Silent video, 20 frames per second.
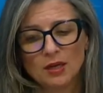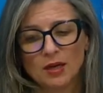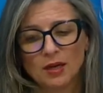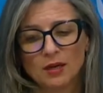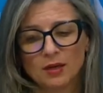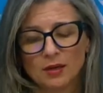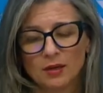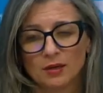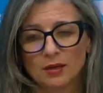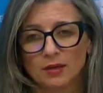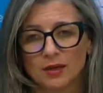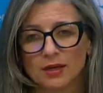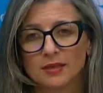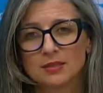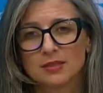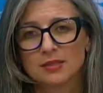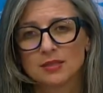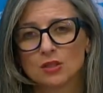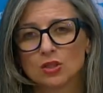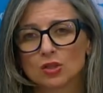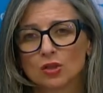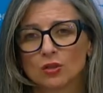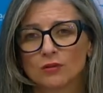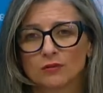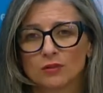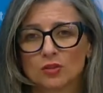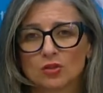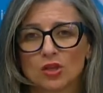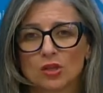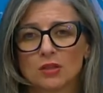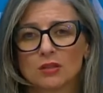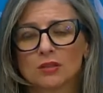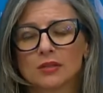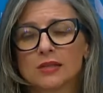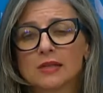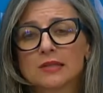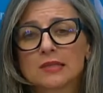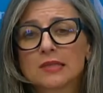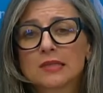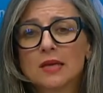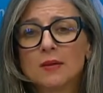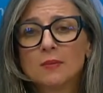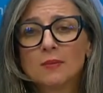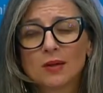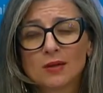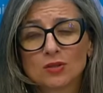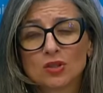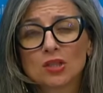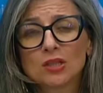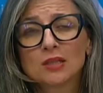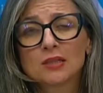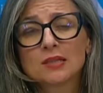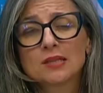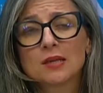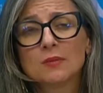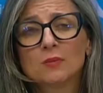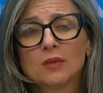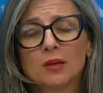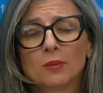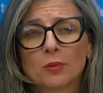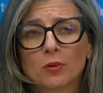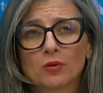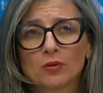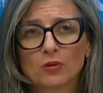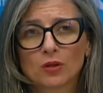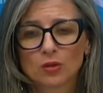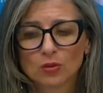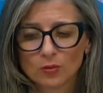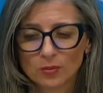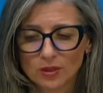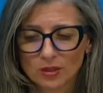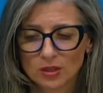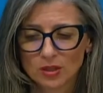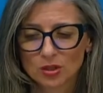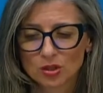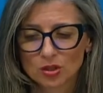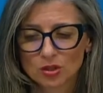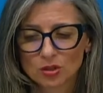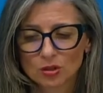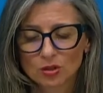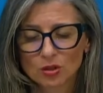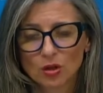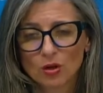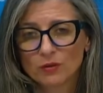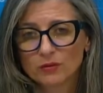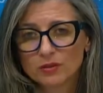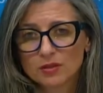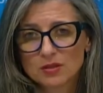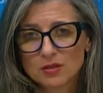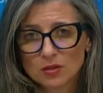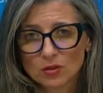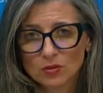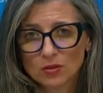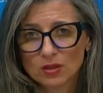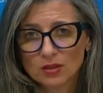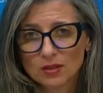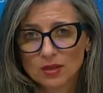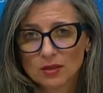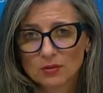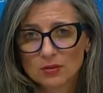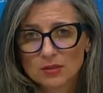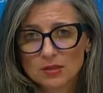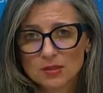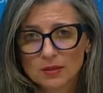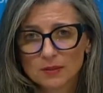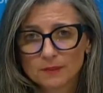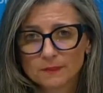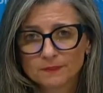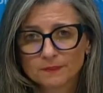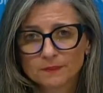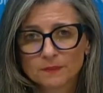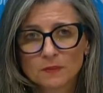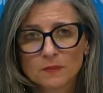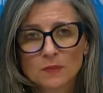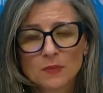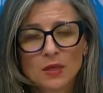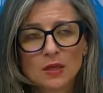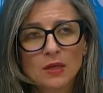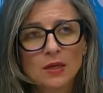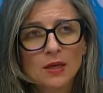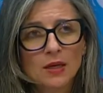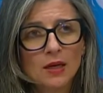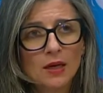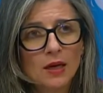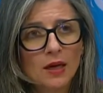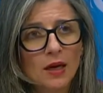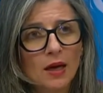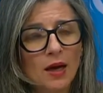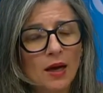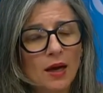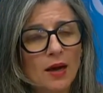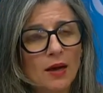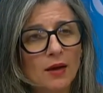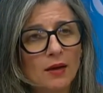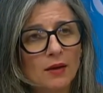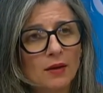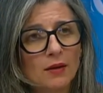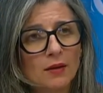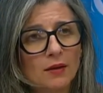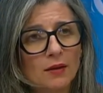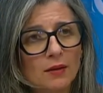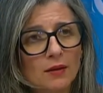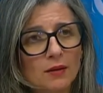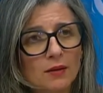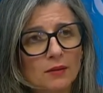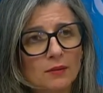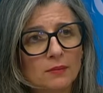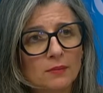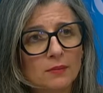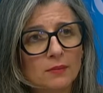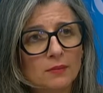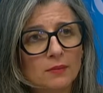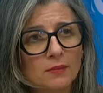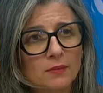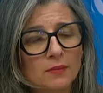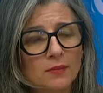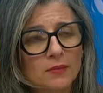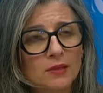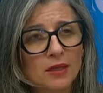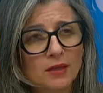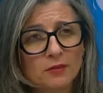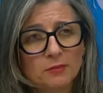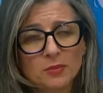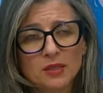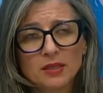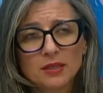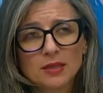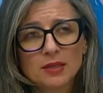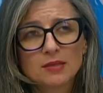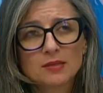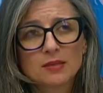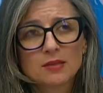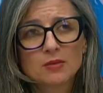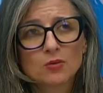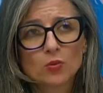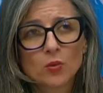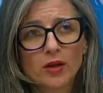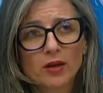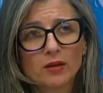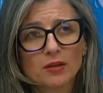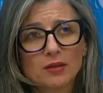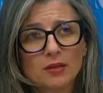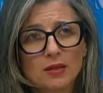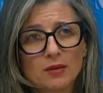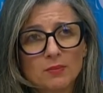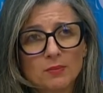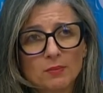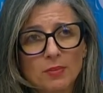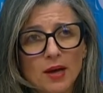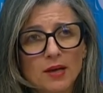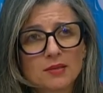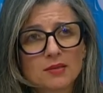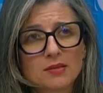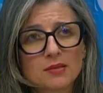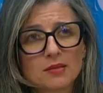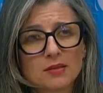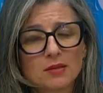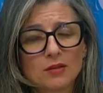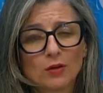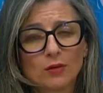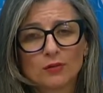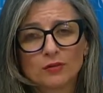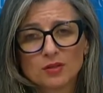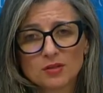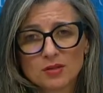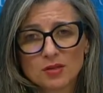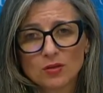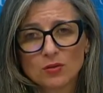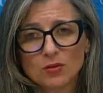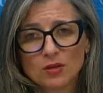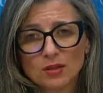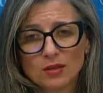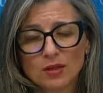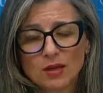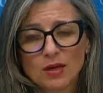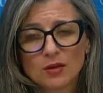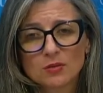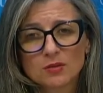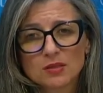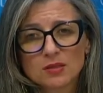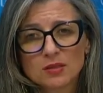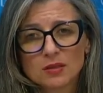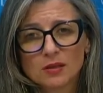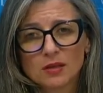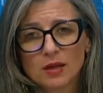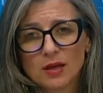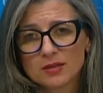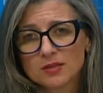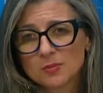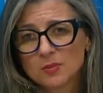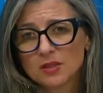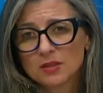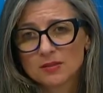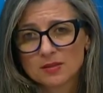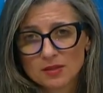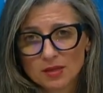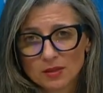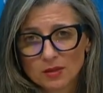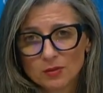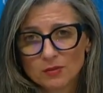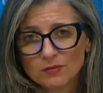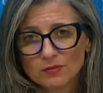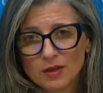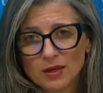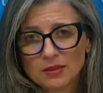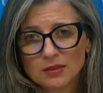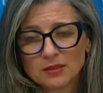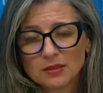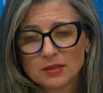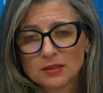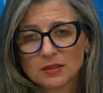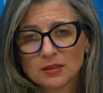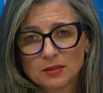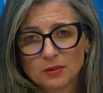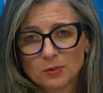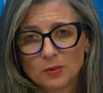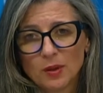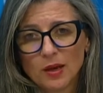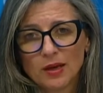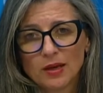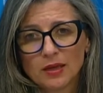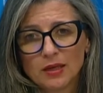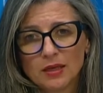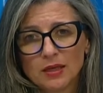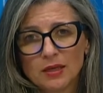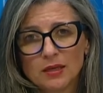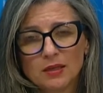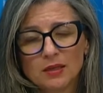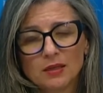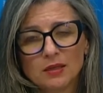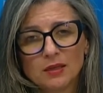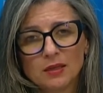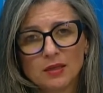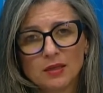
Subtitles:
a decision of the General Assembly upon recommendation of the Security Council. There have been cases where the impasse of the Security Council has been circumvented by